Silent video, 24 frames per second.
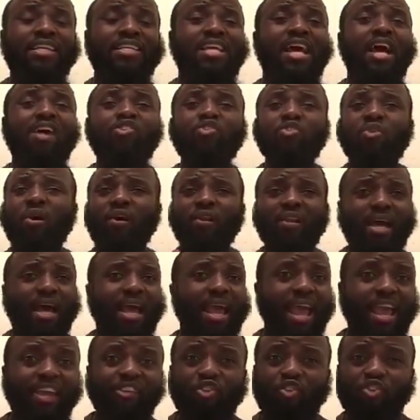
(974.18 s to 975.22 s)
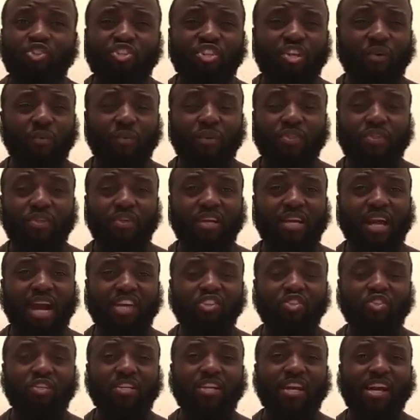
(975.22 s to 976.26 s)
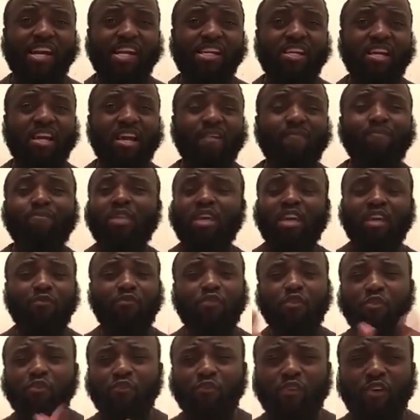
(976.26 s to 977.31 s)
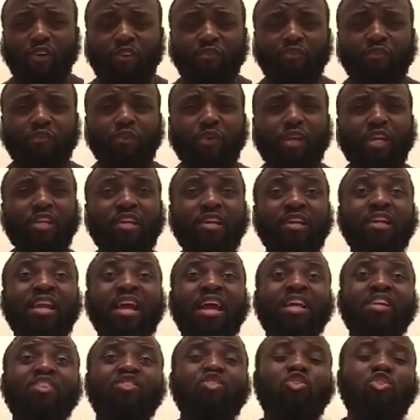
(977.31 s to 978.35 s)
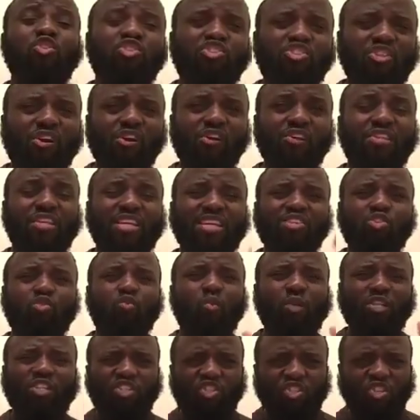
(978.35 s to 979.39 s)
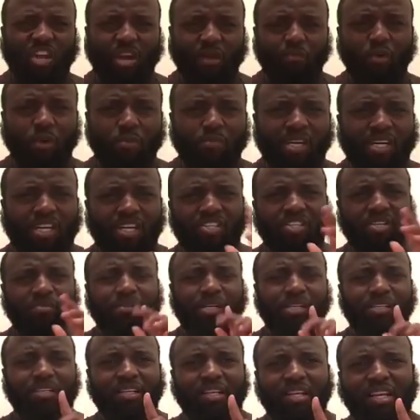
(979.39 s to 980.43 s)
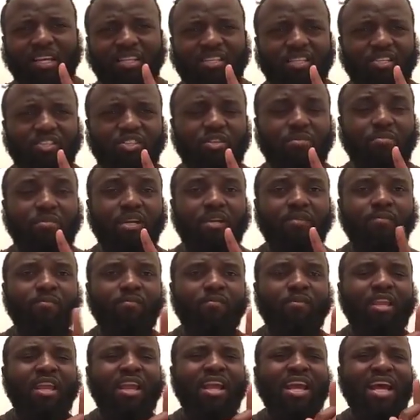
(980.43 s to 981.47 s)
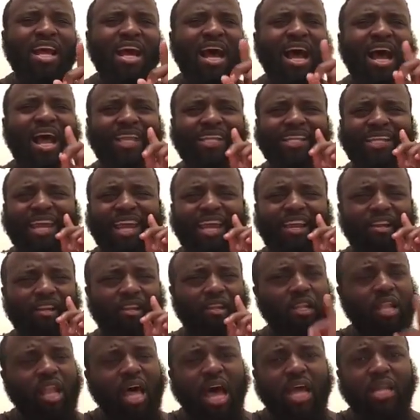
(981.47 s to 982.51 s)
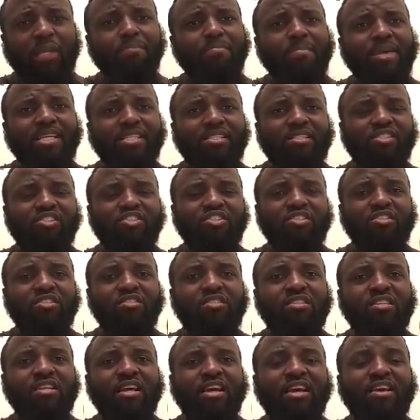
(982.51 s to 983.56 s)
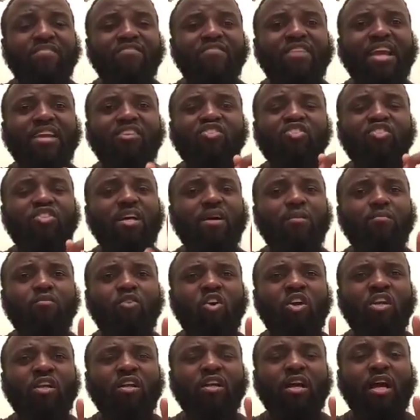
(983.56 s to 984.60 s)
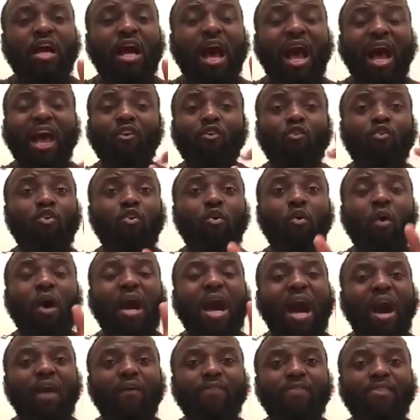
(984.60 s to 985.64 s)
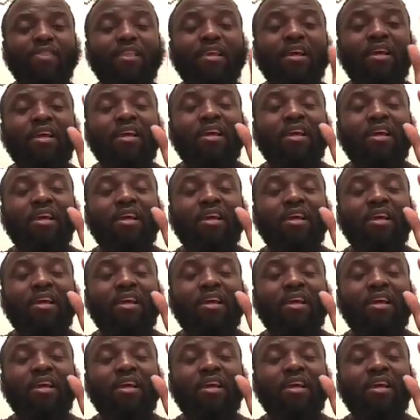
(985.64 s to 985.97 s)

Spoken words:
That's all I had to share with you guys today. If you feel free to share this with someone, listen to me. I get a lot of messages that someone, I don't know how,